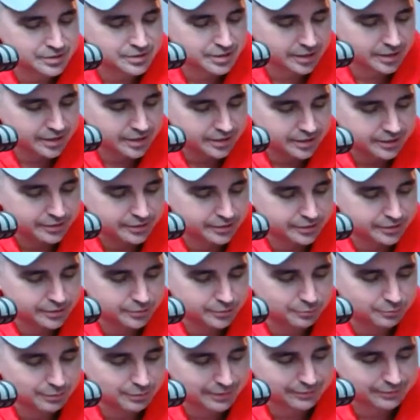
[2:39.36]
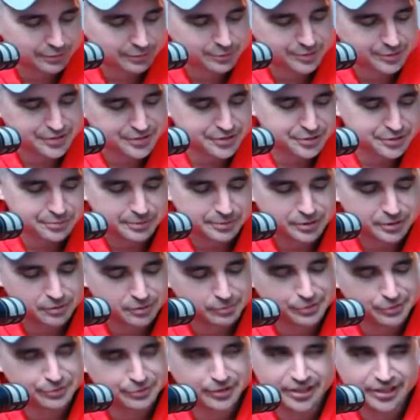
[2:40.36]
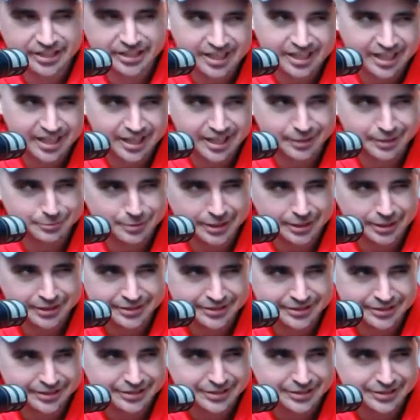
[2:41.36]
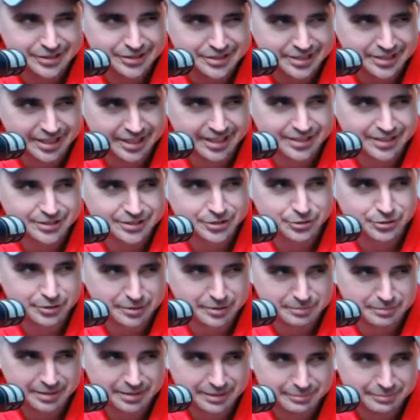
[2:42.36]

So one of our questions, we normally throw out a hard one at the start to trick